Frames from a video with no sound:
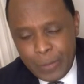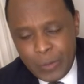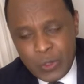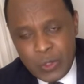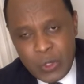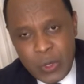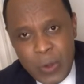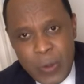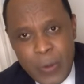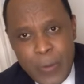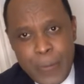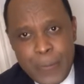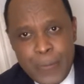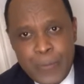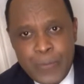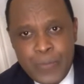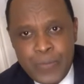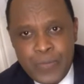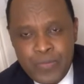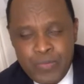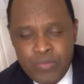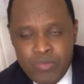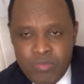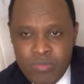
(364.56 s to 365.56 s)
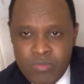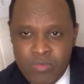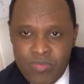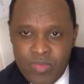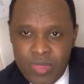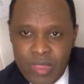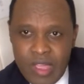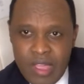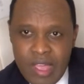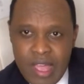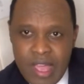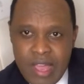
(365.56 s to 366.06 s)
So
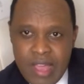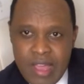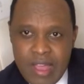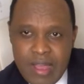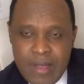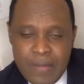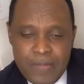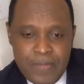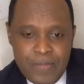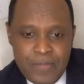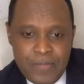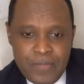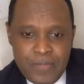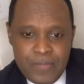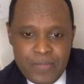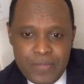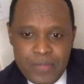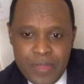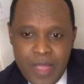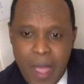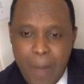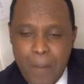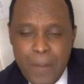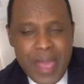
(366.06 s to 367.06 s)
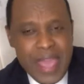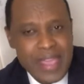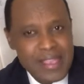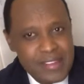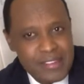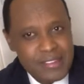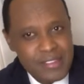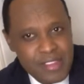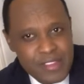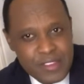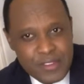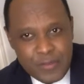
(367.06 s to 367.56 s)
I'm
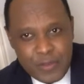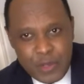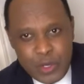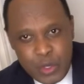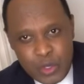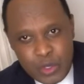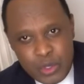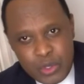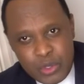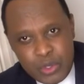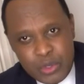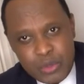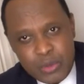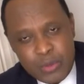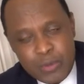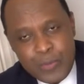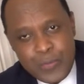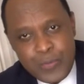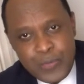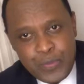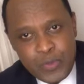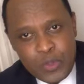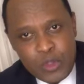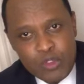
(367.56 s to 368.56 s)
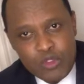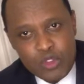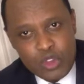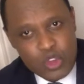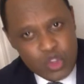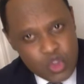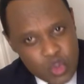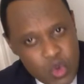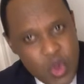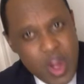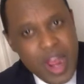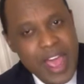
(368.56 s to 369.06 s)
making this video to
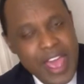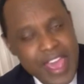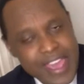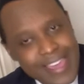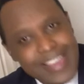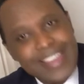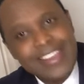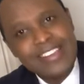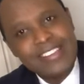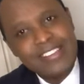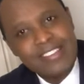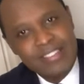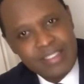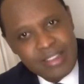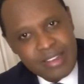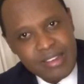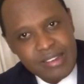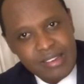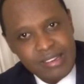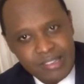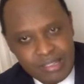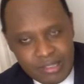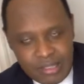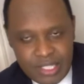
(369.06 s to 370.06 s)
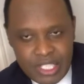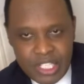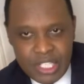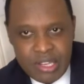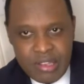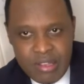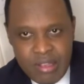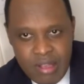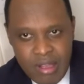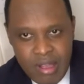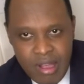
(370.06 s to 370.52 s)
try and encourage